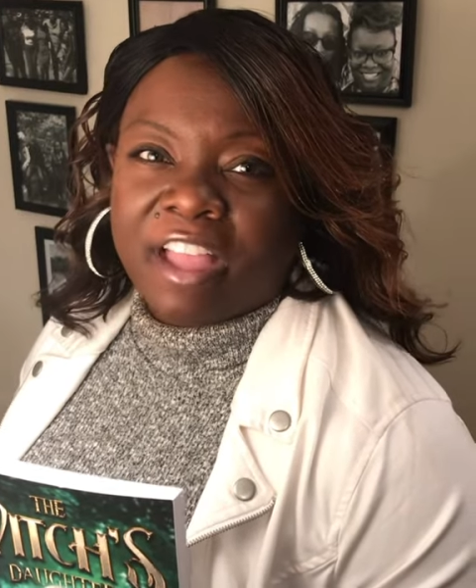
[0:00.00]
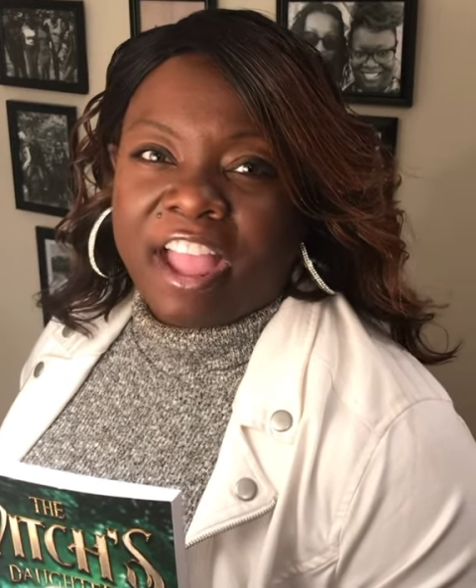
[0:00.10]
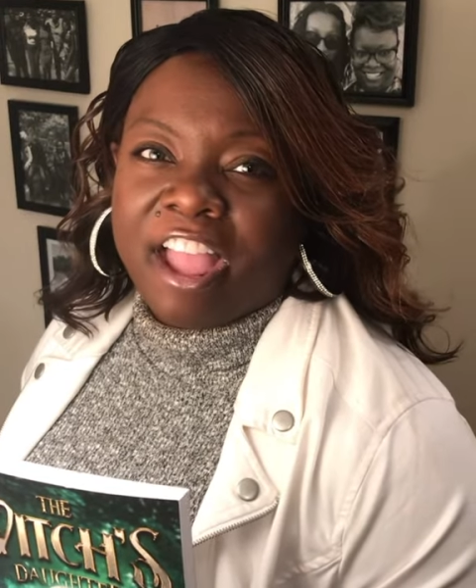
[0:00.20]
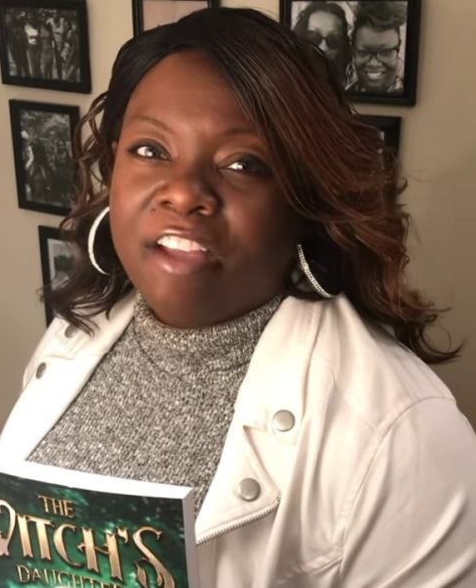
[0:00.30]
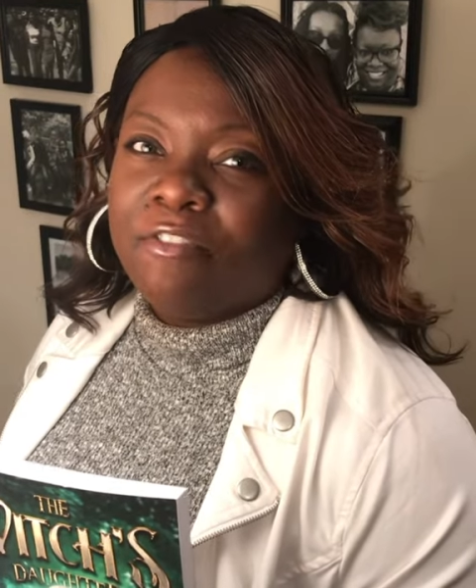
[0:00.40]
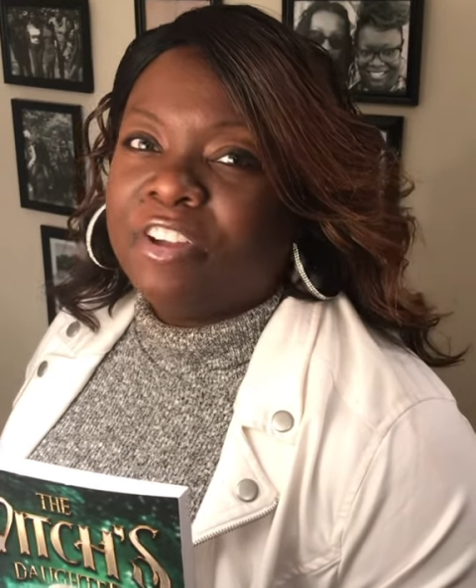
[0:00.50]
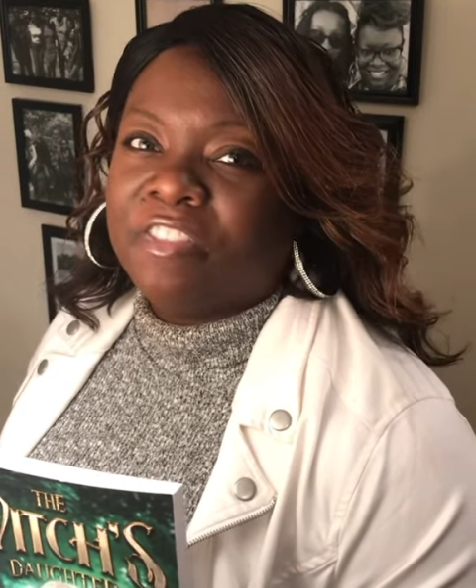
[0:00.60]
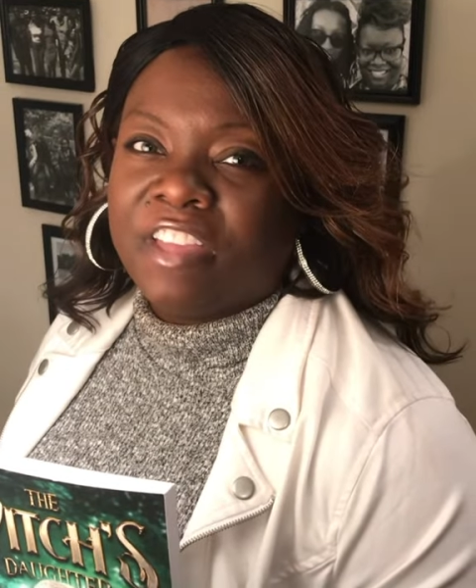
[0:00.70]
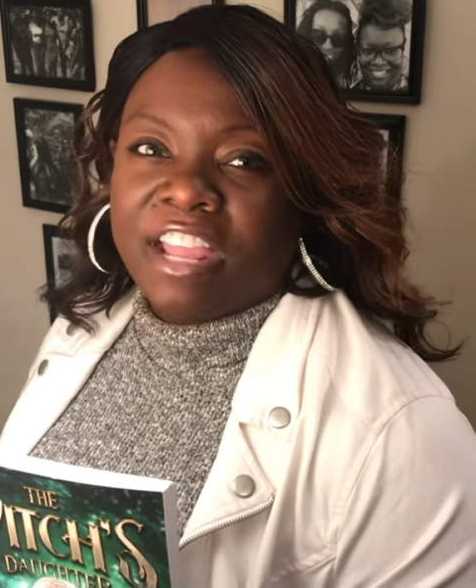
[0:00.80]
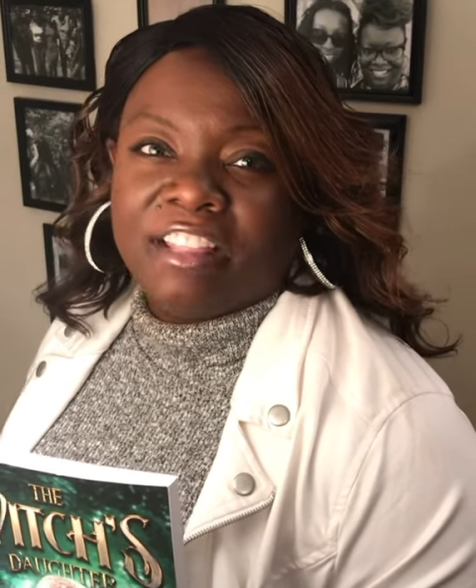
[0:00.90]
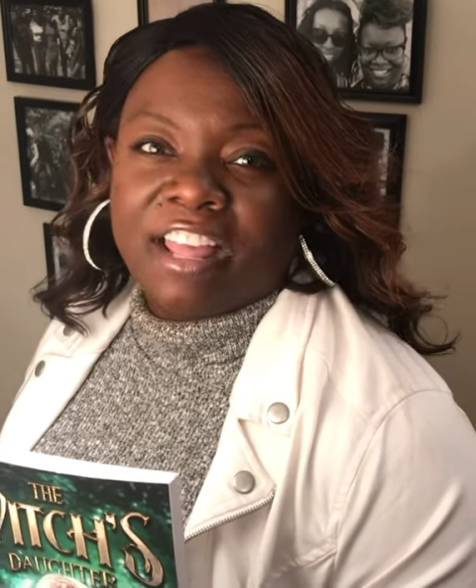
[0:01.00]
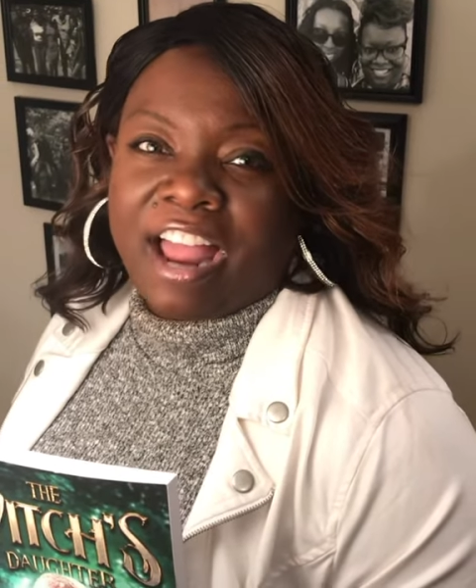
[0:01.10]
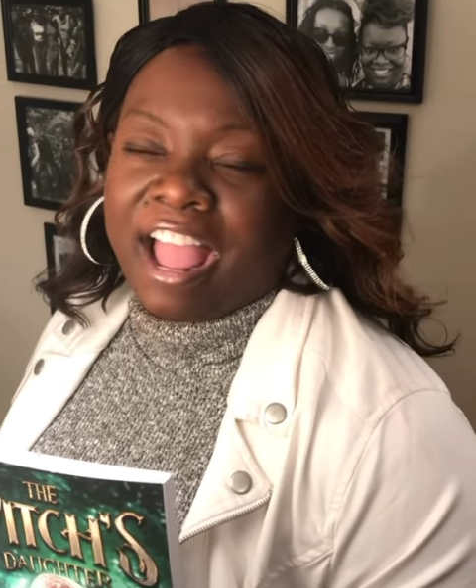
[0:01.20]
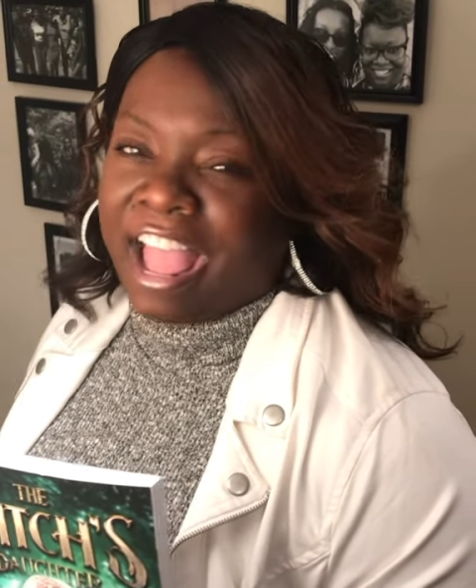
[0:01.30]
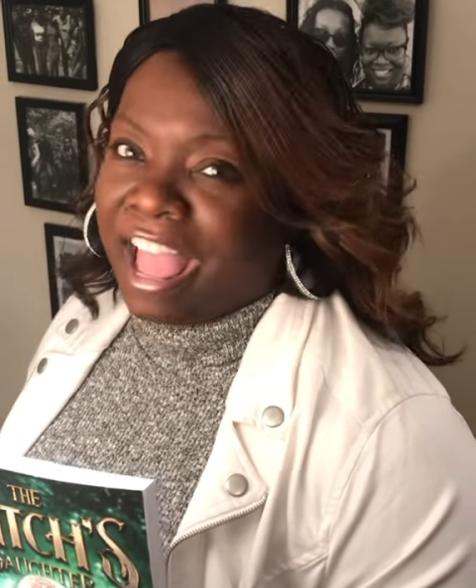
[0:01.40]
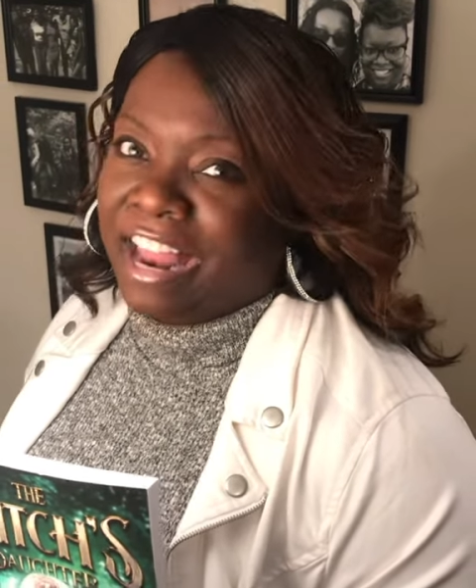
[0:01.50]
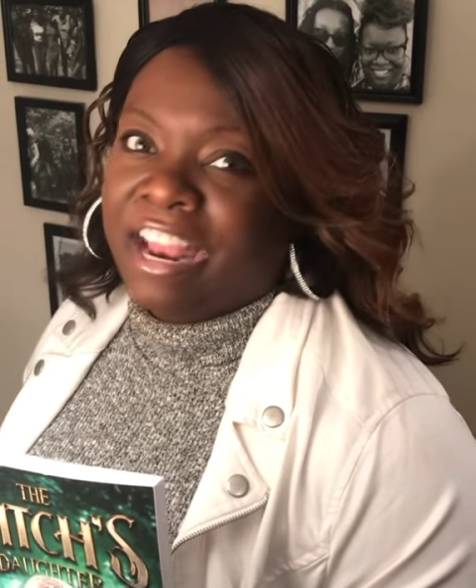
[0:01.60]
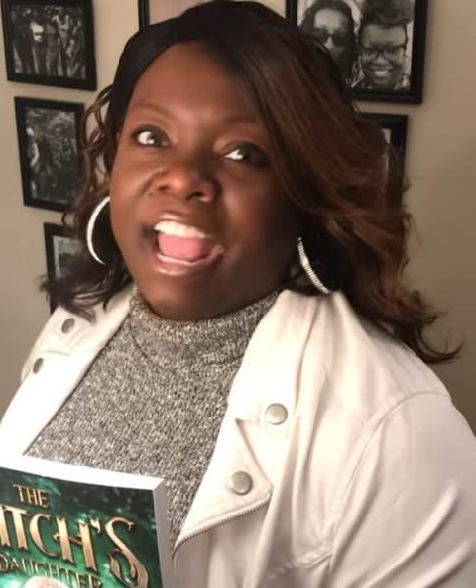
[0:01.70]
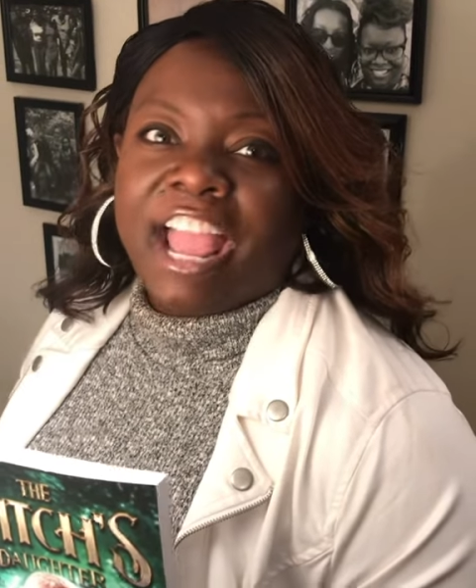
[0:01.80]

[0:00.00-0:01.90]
everything that I had,